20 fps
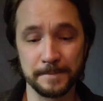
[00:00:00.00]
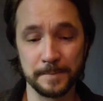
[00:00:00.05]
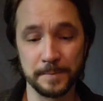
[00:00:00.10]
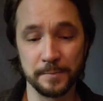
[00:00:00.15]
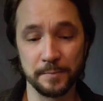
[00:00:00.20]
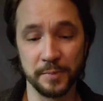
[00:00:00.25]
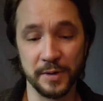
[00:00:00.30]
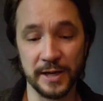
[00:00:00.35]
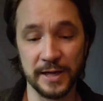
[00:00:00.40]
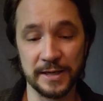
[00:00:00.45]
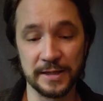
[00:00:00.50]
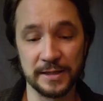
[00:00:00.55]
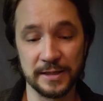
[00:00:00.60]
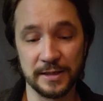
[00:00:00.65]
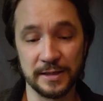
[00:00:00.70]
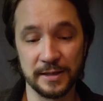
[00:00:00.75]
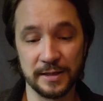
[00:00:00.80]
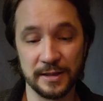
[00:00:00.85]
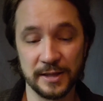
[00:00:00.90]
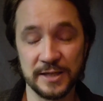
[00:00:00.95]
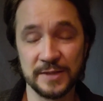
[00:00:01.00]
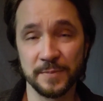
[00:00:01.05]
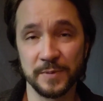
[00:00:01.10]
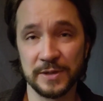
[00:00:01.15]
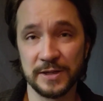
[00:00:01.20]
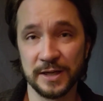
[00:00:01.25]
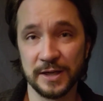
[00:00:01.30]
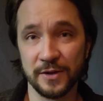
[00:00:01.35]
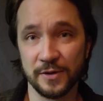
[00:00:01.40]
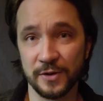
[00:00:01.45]
But this
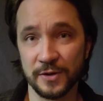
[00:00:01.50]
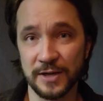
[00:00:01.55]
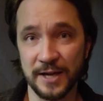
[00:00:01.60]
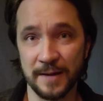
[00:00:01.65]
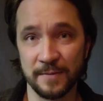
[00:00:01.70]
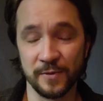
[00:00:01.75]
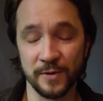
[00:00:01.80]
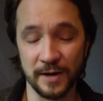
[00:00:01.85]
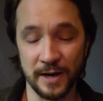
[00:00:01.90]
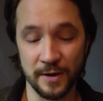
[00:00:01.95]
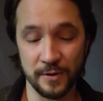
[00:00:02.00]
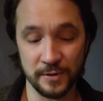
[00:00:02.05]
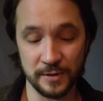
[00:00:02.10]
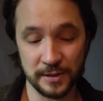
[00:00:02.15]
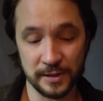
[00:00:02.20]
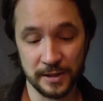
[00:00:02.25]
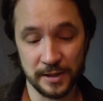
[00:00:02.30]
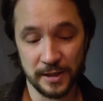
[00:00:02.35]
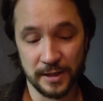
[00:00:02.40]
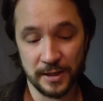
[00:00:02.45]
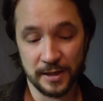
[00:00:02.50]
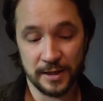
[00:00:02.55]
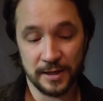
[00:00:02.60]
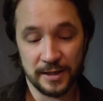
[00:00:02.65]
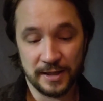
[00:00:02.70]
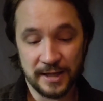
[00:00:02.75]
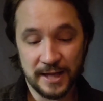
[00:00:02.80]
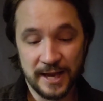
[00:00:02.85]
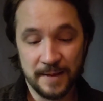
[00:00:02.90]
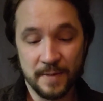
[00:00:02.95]
particular time around,
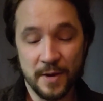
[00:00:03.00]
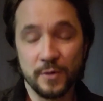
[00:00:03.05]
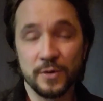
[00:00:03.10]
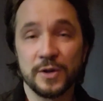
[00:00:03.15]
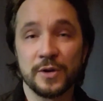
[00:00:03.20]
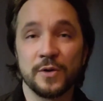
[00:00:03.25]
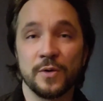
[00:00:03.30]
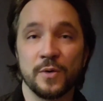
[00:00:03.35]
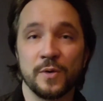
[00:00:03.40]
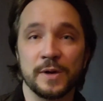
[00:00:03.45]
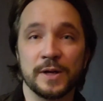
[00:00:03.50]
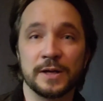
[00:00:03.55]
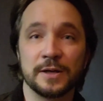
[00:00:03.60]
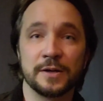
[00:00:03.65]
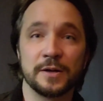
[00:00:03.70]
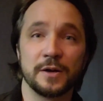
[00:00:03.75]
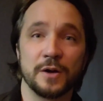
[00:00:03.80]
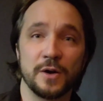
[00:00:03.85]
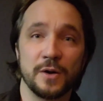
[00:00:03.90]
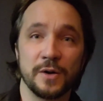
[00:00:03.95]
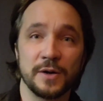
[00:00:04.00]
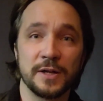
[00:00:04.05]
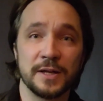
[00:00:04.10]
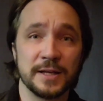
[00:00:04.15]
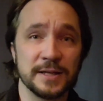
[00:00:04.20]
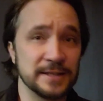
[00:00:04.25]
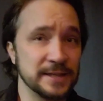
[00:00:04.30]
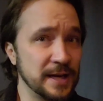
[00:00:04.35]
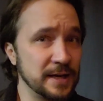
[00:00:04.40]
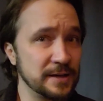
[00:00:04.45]
they came out with a coin called
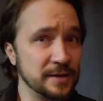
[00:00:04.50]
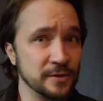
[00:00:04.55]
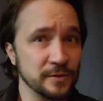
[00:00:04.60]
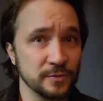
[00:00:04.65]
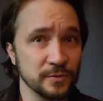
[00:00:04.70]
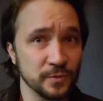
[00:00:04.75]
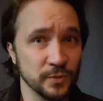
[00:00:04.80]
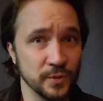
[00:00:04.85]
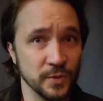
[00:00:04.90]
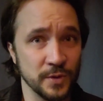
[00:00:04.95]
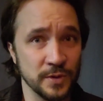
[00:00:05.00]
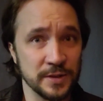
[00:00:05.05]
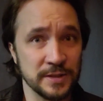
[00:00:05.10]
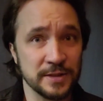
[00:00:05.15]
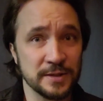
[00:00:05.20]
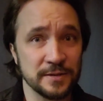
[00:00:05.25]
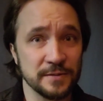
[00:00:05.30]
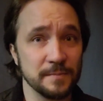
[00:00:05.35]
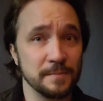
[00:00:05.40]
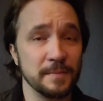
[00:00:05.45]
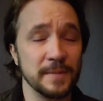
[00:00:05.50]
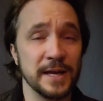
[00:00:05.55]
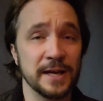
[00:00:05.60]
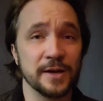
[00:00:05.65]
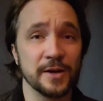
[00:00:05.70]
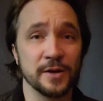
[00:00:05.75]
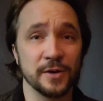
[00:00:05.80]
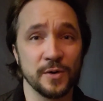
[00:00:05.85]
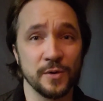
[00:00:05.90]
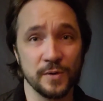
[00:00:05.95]
the Sentinel Ruins
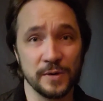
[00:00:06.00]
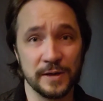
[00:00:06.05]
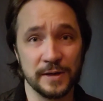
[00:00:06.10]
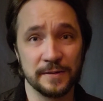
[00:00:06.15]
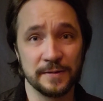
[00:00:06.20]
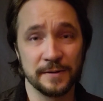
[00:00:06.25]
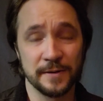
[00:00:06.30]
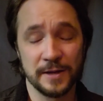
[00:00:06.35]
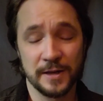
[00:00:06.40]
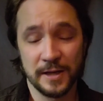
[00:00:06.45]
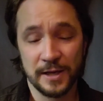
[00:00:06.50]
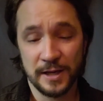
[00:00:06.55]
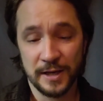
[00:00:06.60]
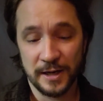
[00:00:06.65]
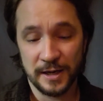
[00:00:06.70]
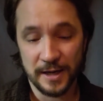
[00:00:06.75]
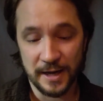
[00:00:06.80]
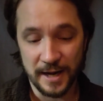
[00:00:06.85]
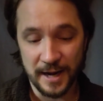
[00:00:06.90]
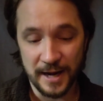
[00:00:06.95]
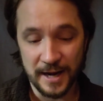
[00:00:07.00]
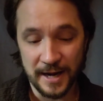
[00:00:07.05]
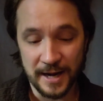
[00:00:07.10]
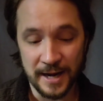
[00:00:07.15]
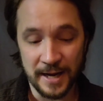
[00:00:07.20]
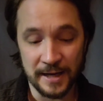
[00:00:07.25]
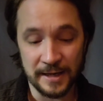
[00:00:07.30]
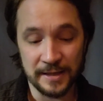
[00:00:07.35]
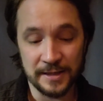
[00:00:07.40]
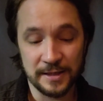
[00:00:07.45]
Maker Coin.
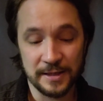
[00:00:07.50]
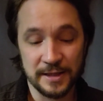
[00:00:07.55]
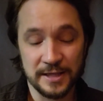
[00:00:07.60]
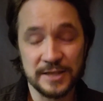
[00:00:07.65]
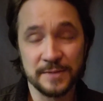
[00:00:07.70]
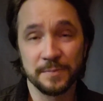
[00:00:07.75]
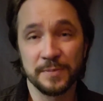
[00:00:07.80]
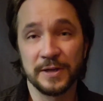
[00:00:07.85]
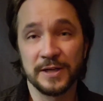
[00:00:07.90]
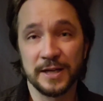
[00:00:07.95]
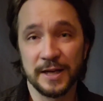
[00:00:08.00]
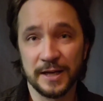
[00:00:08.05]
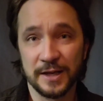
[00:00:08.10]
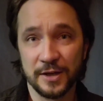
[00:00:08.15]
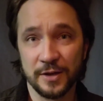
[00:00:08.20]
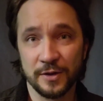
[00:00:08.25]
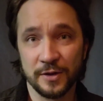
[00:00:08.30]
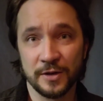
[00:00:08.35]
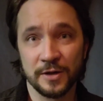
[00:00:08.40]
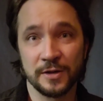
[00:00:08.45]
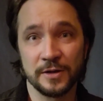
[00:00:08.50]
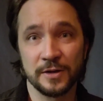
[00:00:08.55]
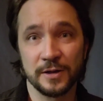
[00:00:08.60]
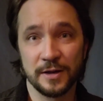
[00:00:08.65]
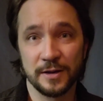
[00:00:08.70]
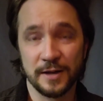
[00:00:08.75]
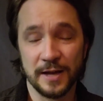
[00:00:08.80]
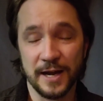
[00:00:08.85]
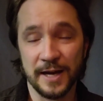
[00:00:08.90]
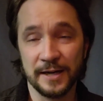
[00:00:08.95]
And this particular
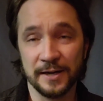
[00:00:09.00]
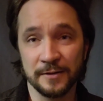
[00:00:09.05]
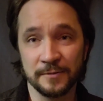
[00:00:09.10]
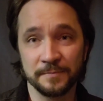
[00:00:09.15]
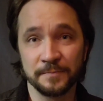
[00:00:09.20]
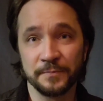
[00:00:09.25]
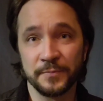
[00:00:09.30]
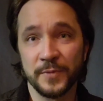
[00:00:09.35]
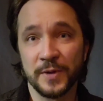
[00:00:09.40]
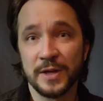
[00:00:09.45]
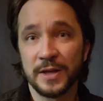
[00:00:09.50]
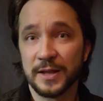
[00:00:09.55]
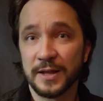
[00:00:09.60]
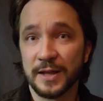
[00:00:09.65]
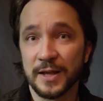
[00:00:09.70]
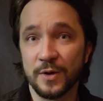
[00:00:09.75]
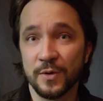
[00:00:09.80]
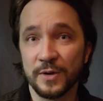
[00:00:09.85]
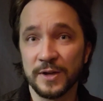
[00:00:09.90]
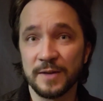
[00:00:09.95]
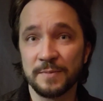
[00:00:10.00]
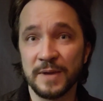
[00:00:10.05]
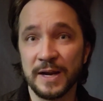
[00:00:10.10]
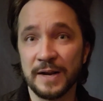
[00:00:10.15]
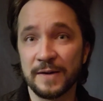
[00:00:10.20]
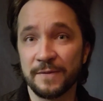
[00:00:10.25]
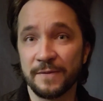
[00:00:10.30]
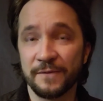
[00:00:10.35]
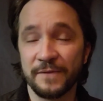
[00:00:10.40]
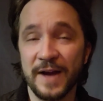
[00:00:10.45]
item, they only
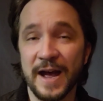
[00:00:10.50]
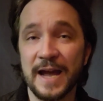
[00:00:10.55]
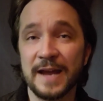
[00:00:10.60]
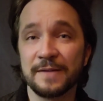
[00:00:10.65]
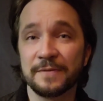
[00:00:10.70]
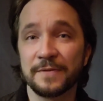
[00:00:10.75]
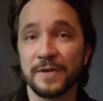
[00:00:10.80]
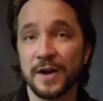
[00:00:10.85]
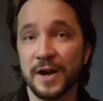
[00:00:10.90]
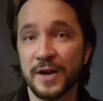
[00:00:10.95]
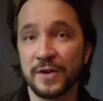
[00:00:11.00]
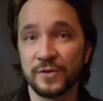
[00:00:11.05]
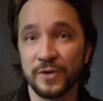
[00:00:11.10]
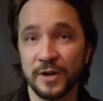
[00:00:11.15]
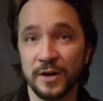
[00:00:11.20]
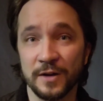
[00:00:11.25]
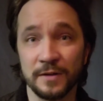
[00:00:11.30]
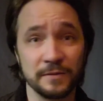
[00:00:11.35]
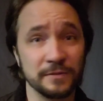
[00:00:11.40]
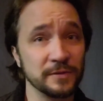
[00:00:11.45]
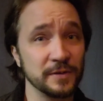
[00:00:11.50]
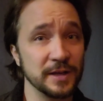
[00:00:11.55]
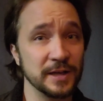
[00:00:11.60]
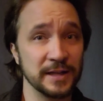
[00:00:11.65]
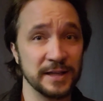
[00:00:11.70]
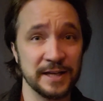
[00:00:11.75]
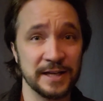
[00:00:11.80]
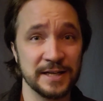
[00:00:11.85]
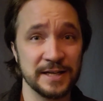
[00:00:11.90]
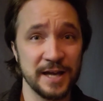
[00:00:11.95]
made 500 of in
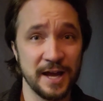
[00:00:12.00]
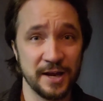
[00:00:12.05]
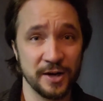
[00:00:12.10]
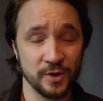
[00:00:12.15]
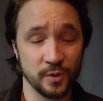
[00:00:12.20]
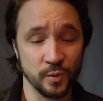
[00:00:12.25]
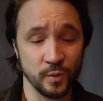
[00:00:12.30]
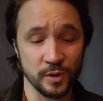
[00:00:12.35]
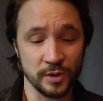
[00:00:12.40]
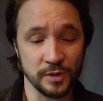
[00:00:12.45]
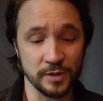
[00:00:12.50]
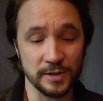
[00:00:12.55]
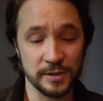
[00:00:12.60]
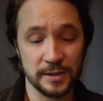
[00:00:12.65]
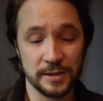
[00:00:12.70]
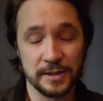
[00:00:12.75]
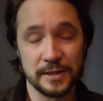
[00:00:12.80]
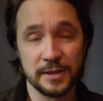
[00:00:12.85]
the entire world.